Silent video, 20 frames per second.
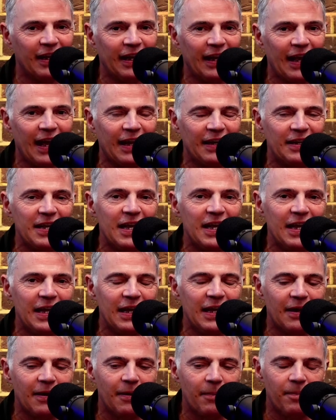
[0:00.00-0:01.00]
And
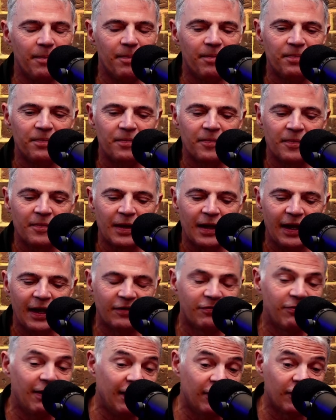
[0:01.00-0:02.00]
he it's
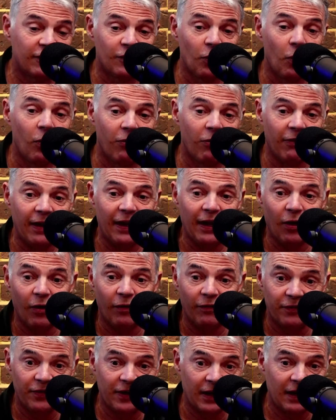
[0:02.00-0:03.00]
really the story
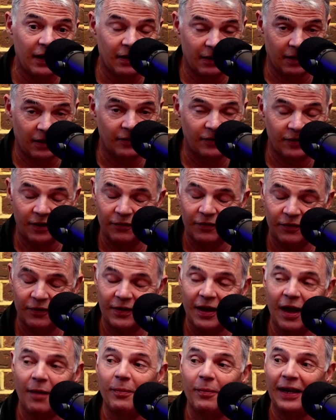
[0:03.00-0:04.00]
of the Conservative
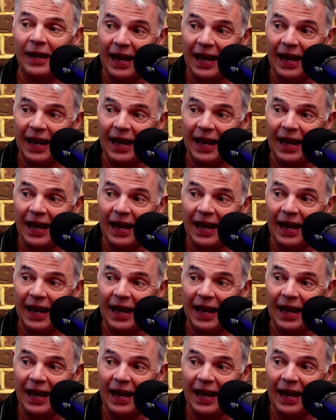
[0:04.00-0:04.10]
government.